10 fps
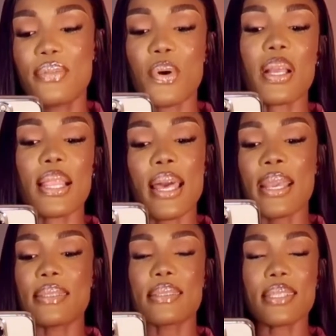for
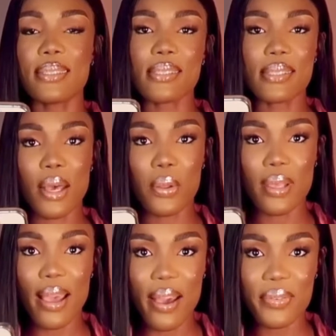clients in
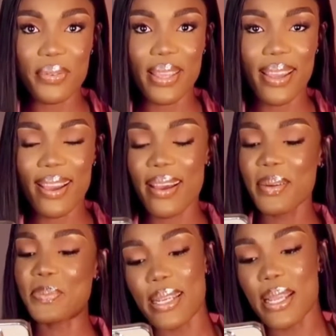South
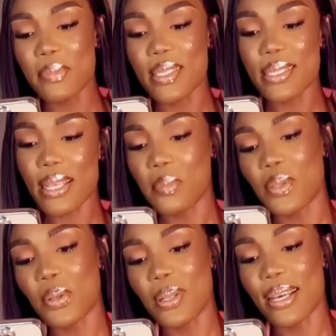Africa? My name is
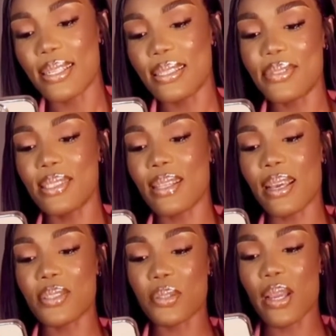Damilola, living in
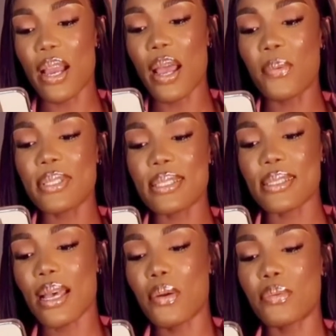Nigeria. I want to
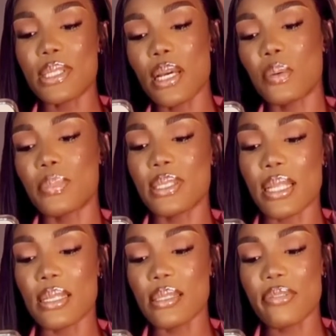start retail
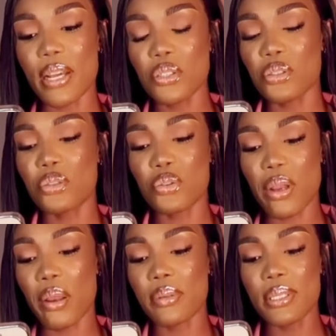business, fashion
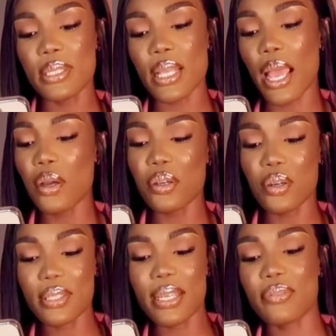jewelries. I got
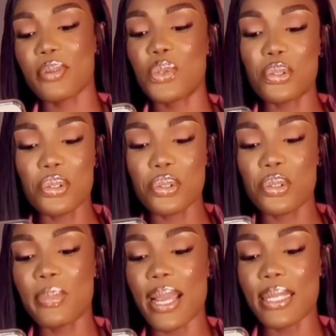your contact from
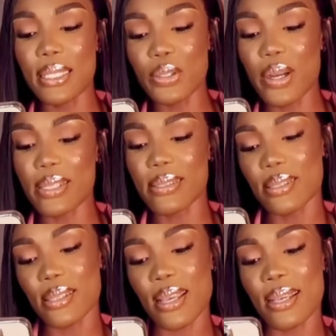YouTube. I need your
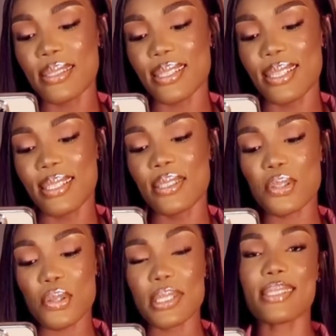assistance in
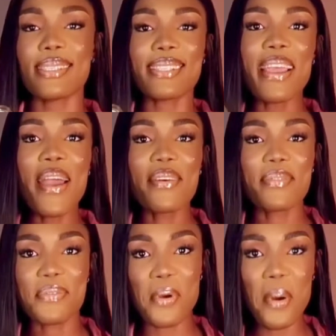sourcing
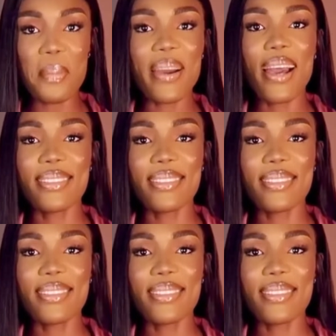from